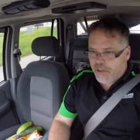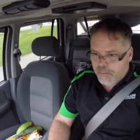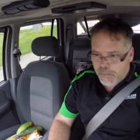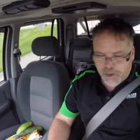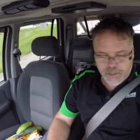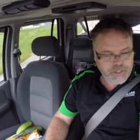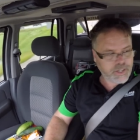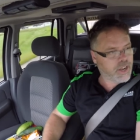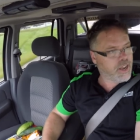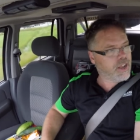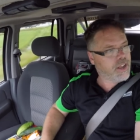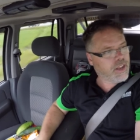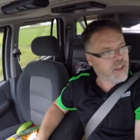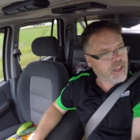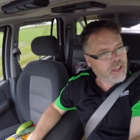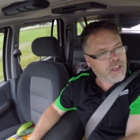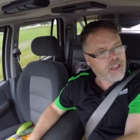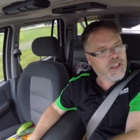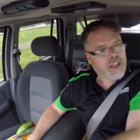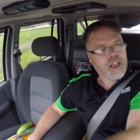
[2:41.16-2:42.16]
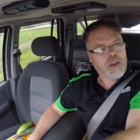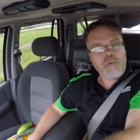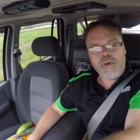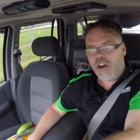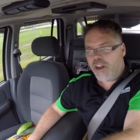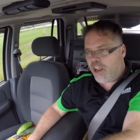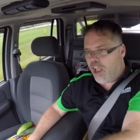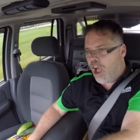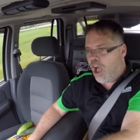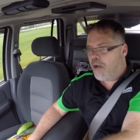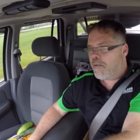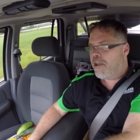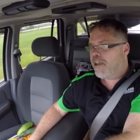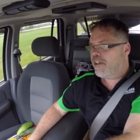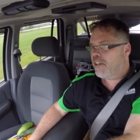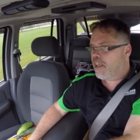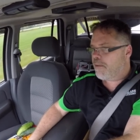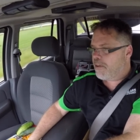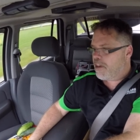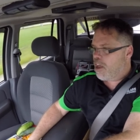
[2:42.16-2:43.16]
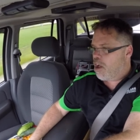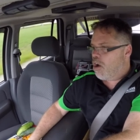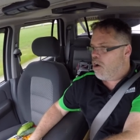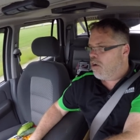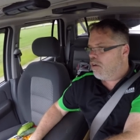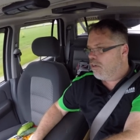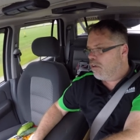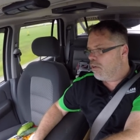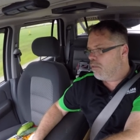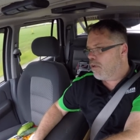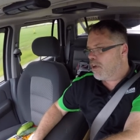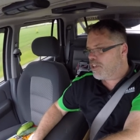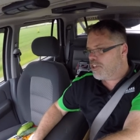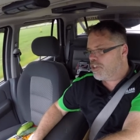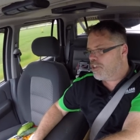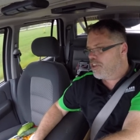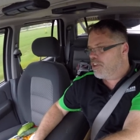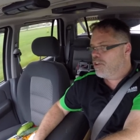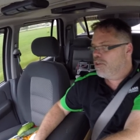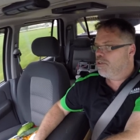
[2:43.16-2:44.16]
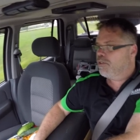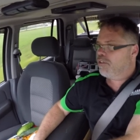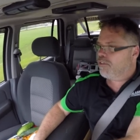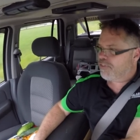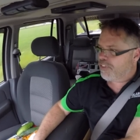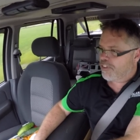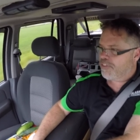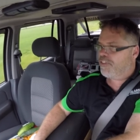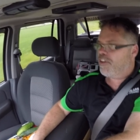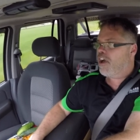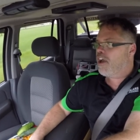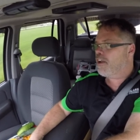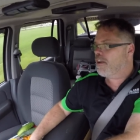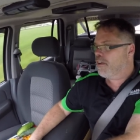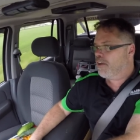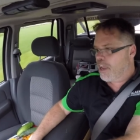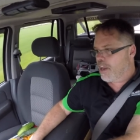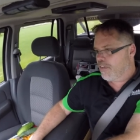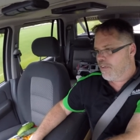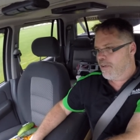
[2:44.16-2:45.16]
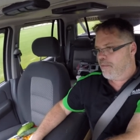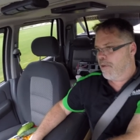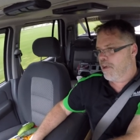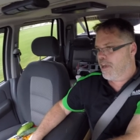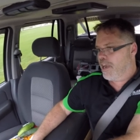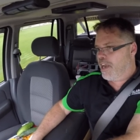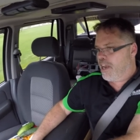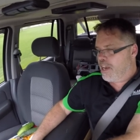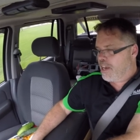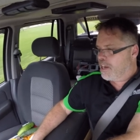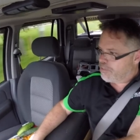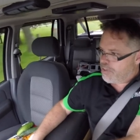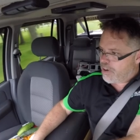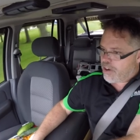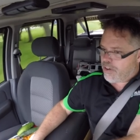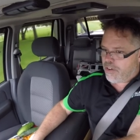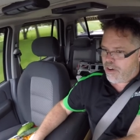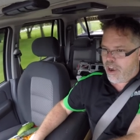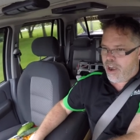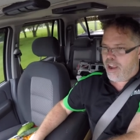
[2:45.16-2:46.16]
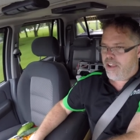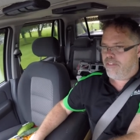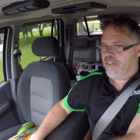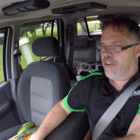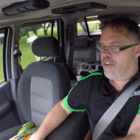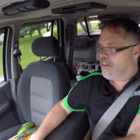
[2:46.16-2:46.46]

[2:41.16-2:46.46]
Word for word: But, uh, I want to comment. Let me know what you do for fun, everybody. Freaking right.